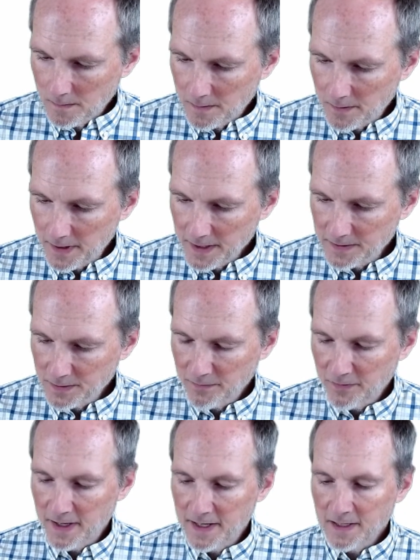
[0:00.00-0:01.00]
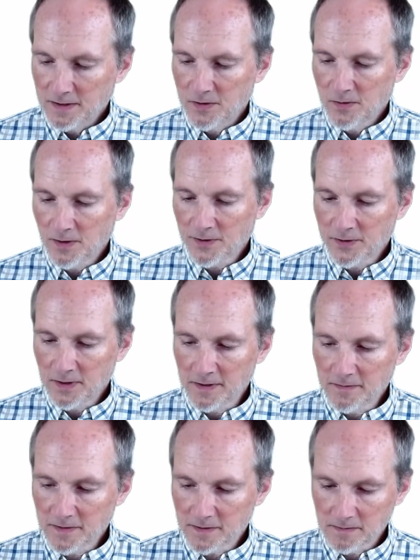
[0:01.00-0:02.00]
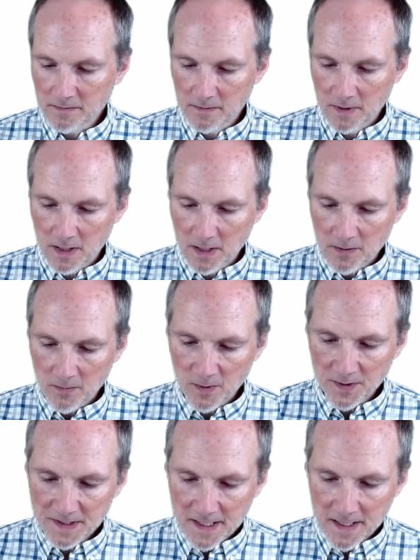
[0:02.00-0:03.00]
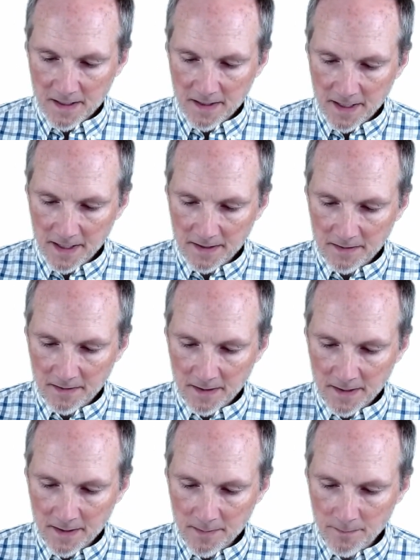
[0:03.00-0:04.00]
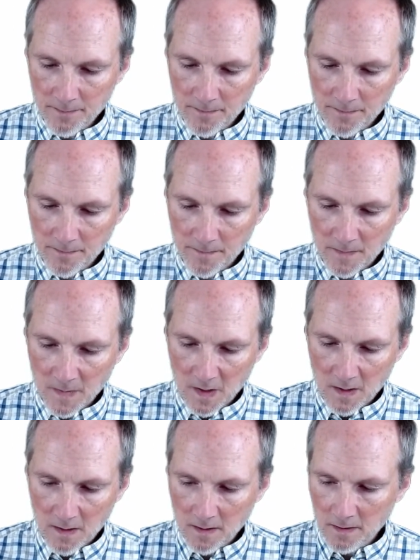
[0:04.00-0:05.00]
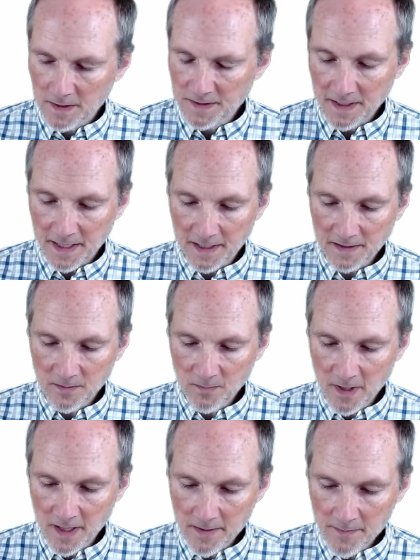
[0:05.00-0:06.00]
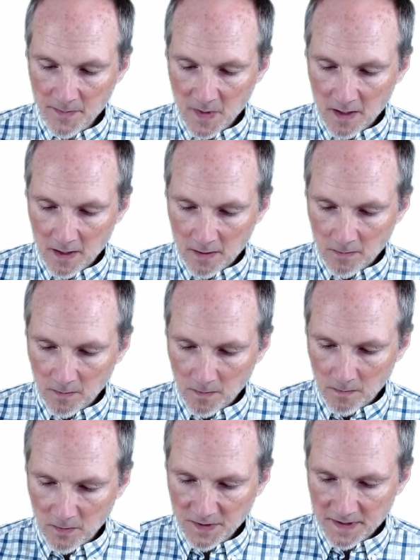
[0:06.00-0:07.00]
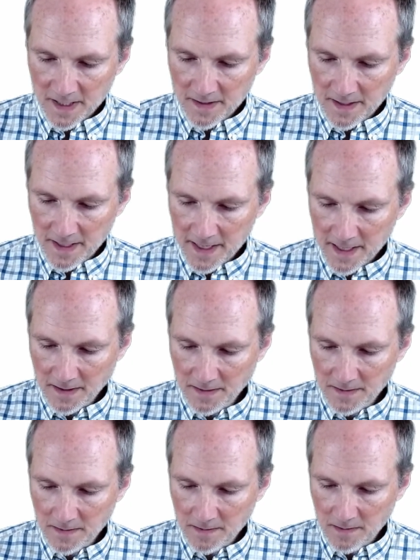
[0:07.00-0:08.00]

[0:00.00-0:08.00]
All right, so for any two alternatives, we'll say that, let's say x and y, we'll say that x